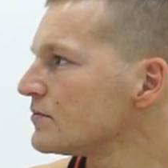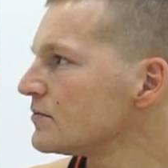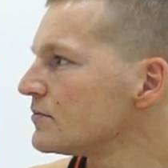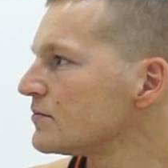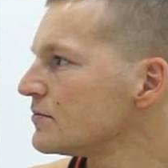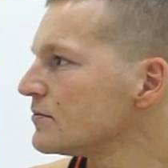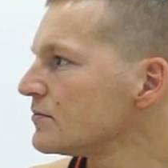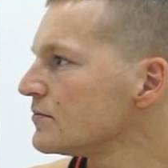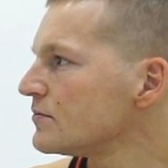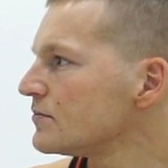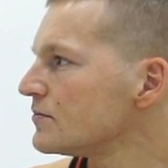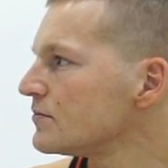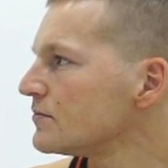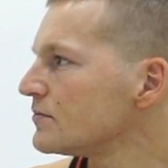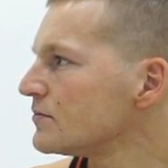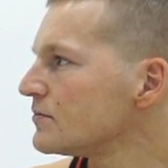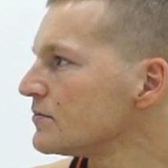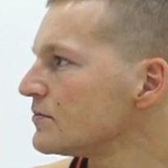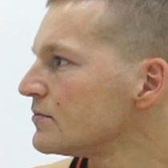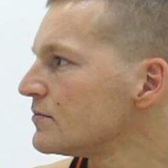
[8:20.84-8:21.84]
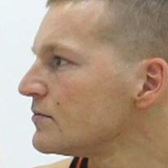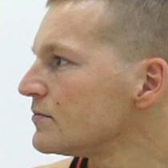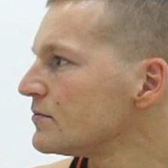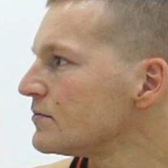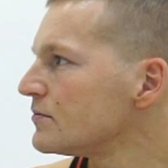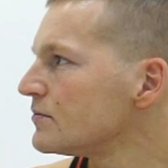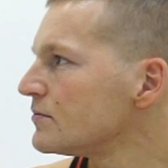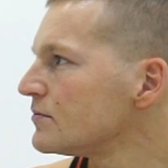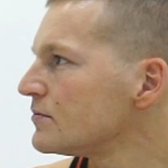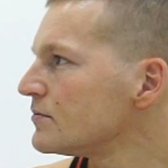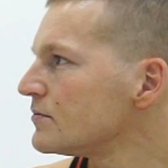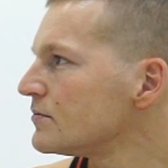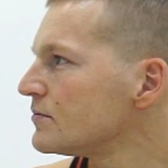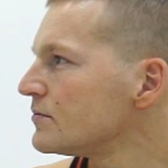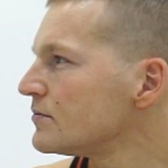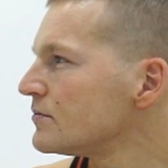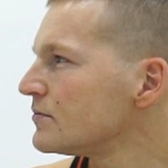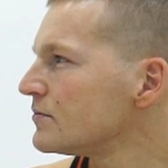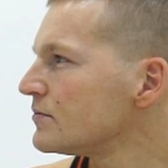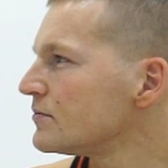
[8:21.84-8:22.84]

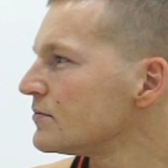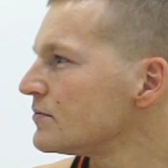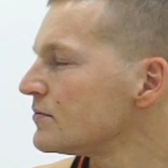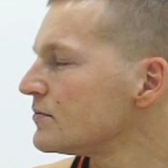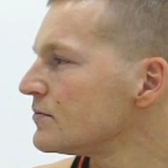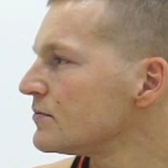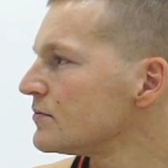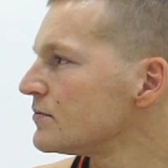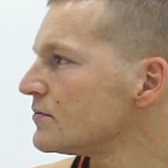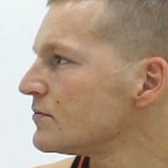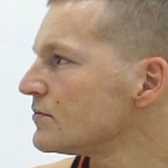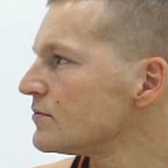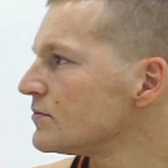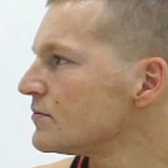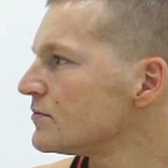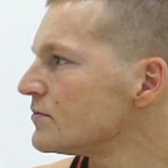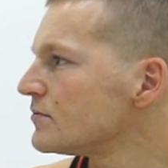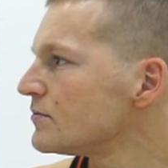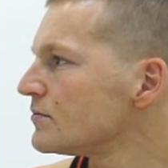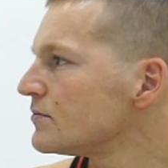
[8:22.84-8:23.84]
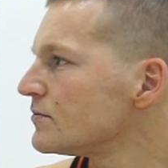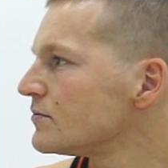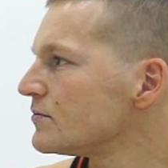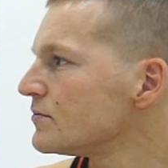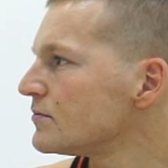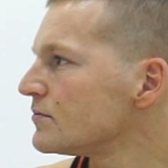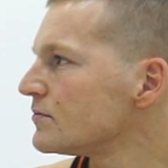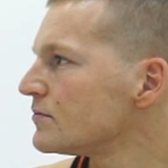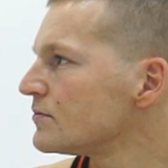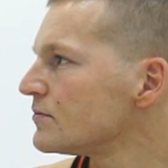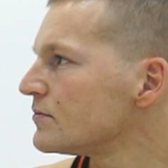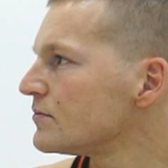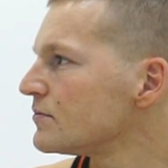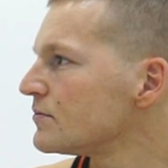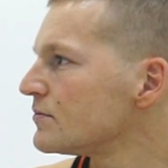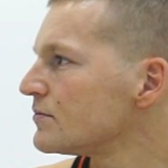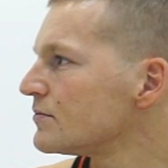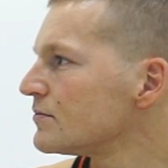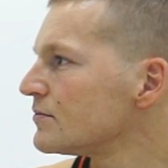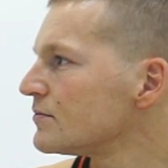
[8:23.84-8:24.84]

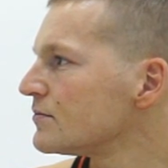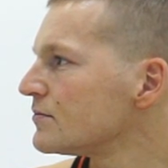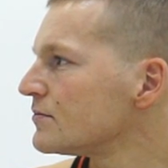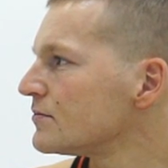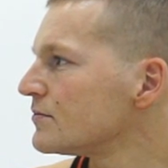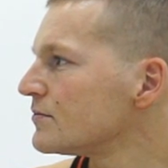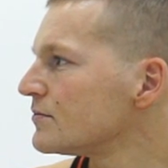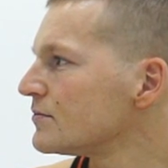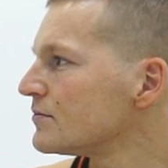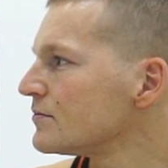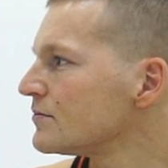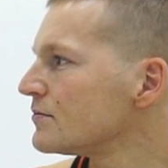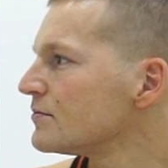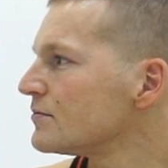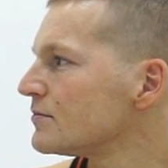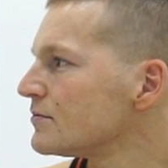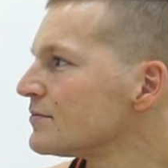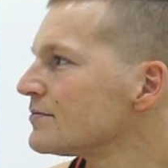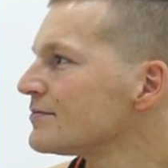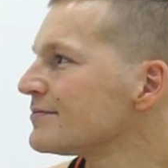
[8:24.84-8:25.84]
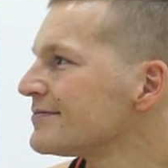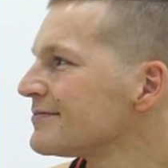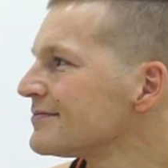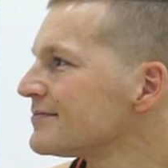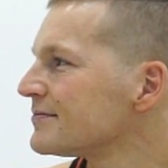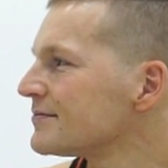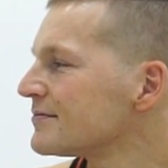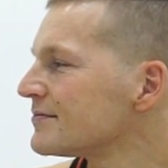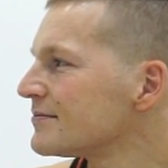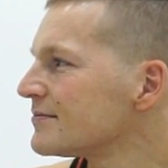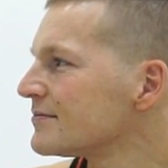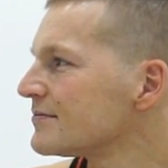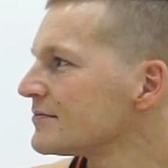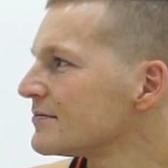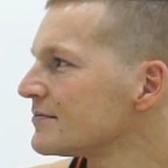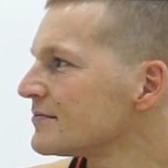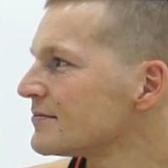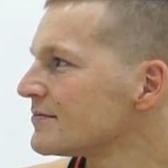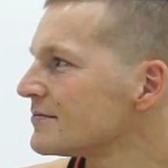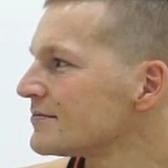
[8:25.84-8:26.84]

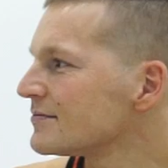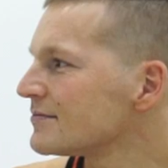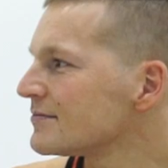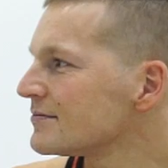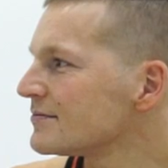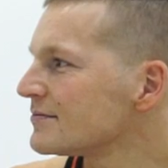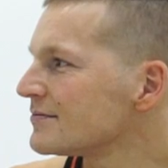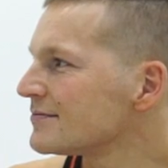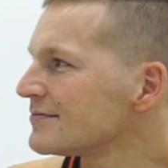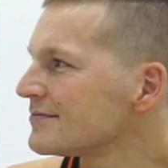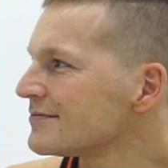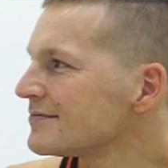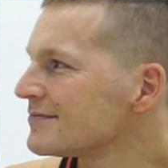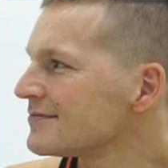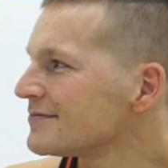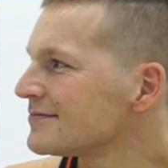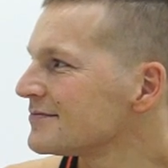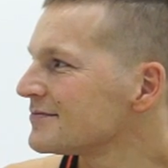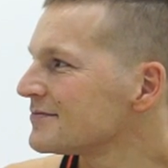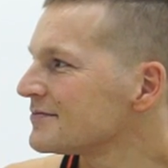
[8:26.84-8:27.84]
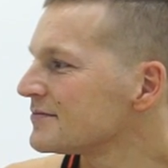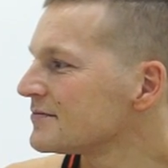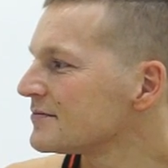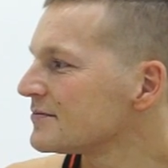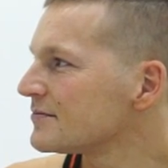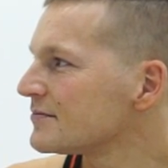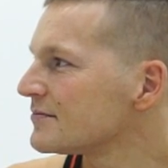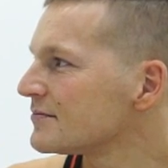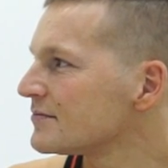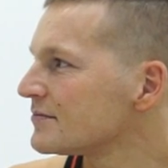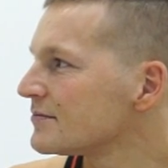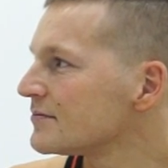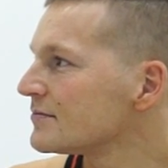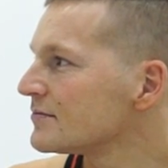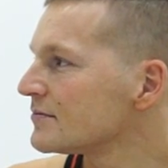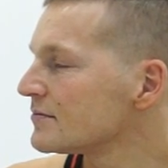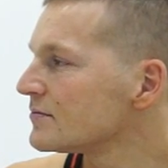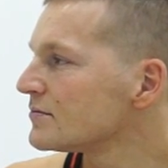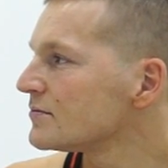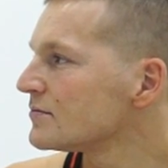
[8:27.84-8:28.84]
The person shown says nothing.